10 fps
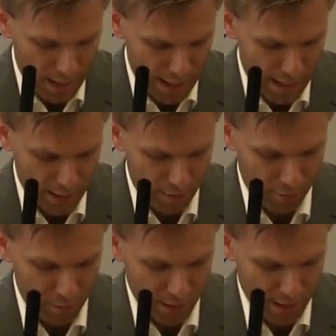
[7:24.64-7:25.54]
And
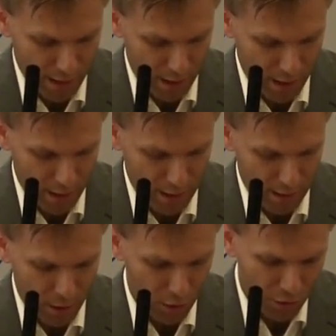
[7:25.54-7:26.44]
from the
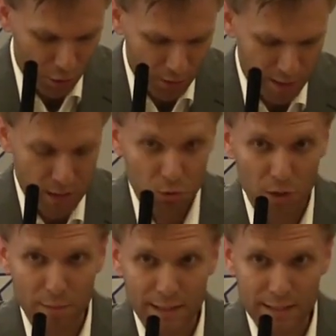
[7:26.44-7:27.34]
30s through
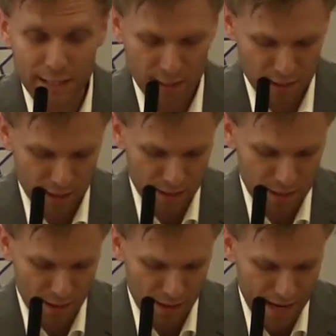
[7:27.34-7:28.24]
the mid
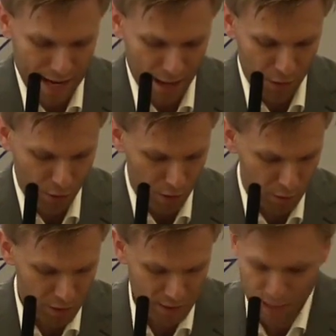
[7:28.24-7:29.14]
60s, they had their
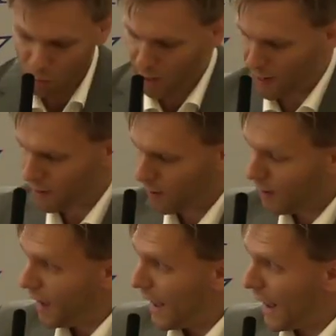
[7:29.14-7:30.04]
own statewide
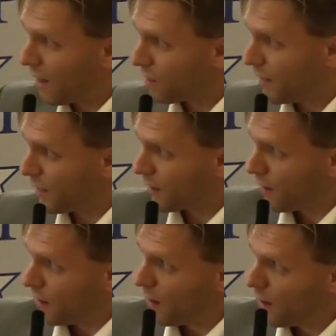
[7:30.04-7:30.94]
athletic
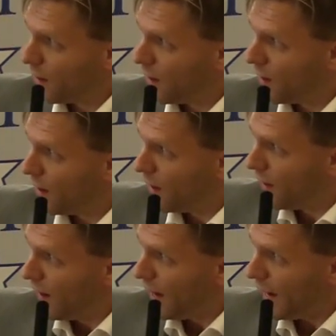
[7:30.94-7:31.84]

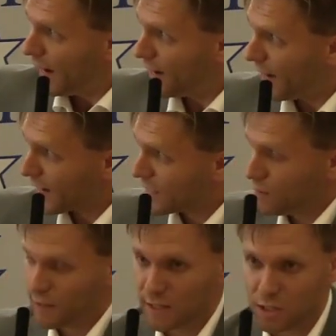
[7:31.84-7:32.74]
and
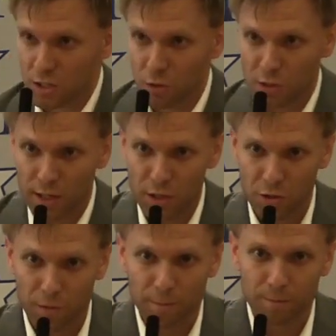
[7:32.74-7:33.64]
activities
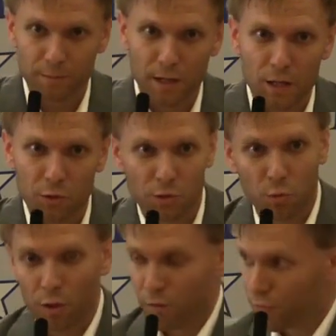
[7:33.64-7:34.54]
association. So this is
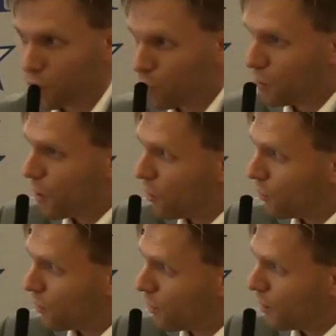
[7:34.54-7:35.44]
one of the few
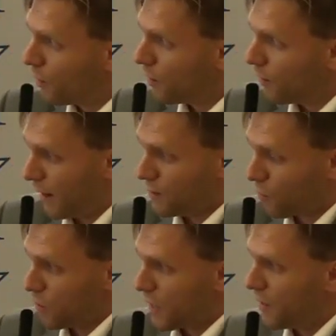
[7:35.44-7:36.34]
known, as
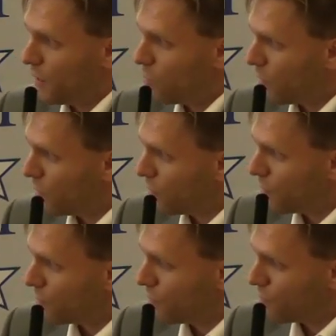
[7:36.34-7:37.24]
far as I know, one
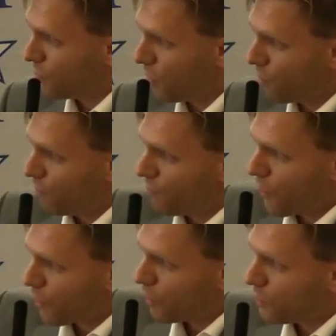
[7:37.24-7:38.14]
of the few known
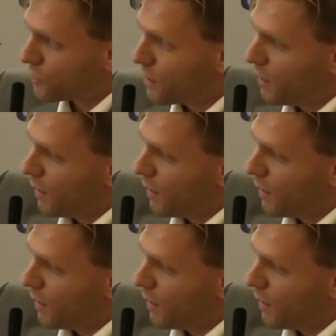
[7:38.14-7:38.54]
photos